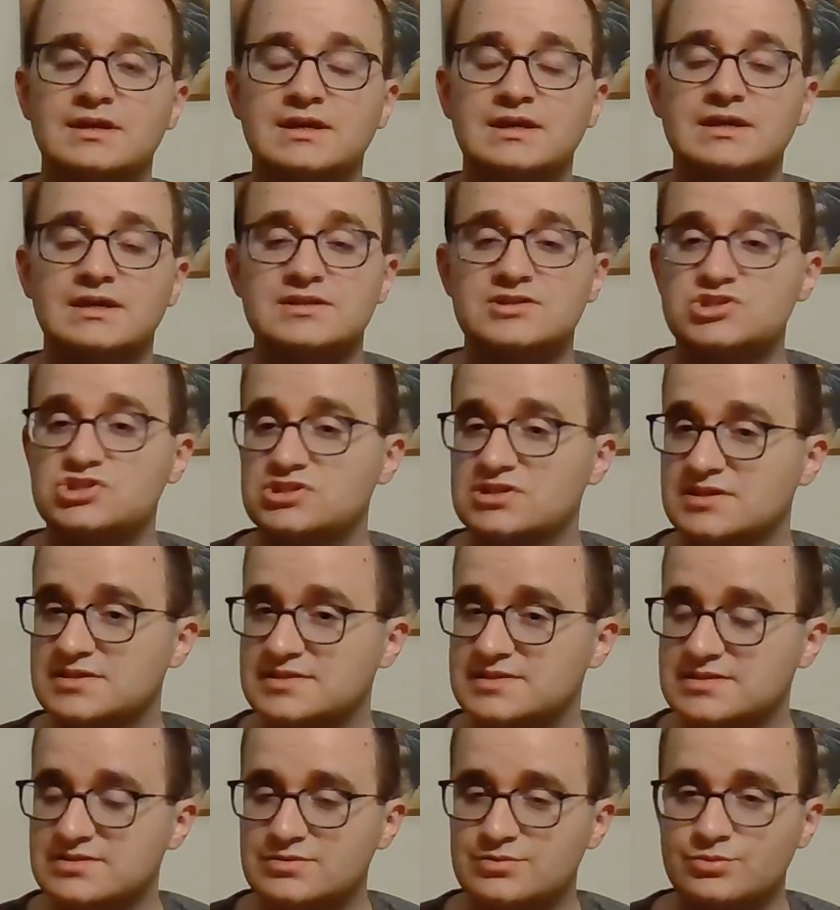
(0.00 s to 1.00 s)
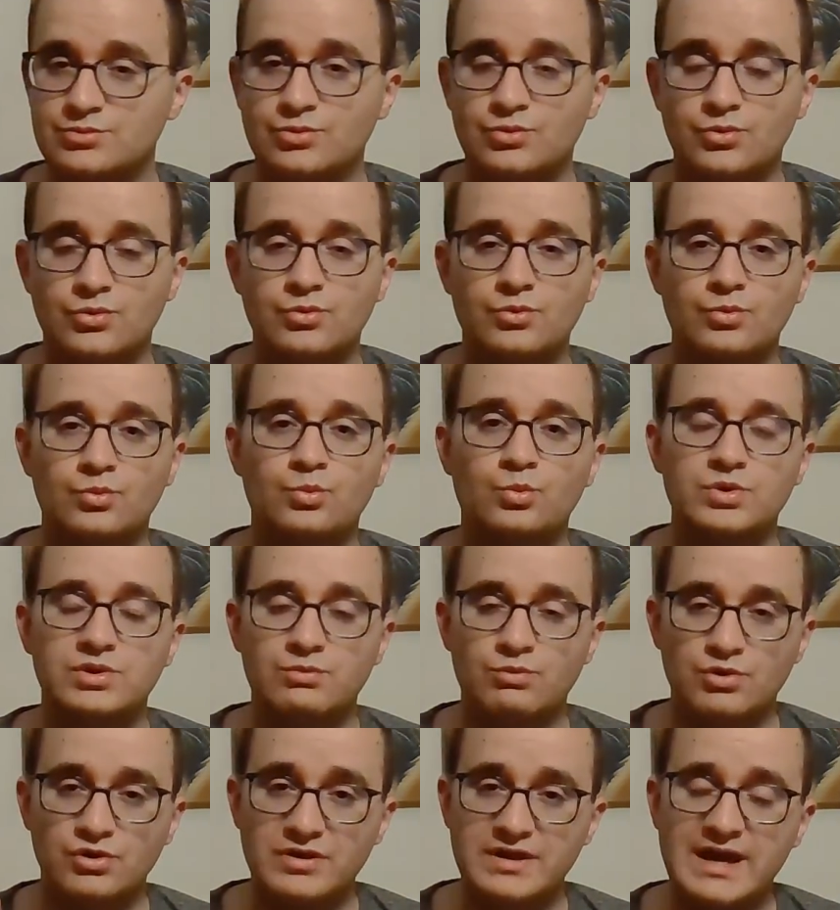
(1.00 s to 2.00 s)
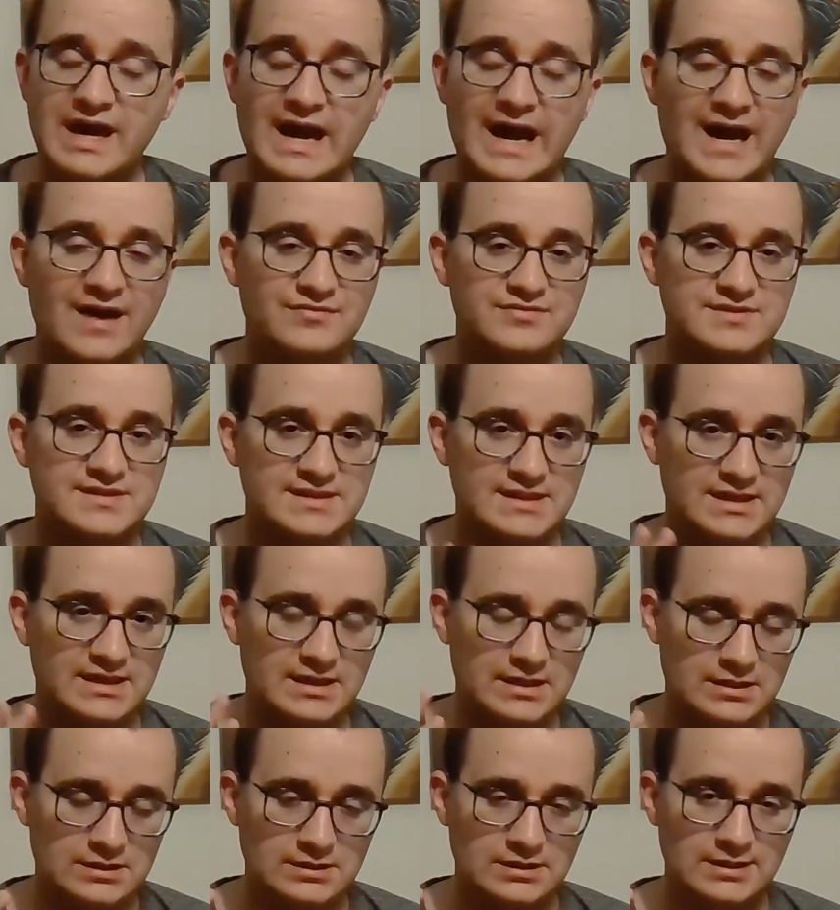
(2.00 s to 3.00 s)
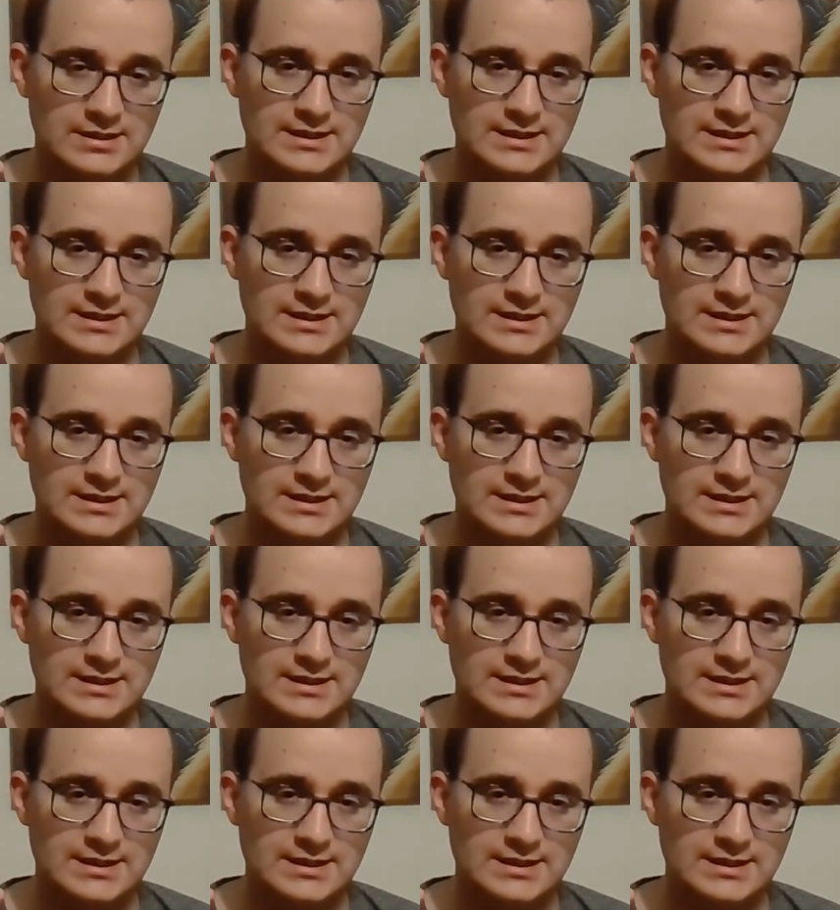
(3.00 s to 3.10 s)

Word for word: it's just we really have to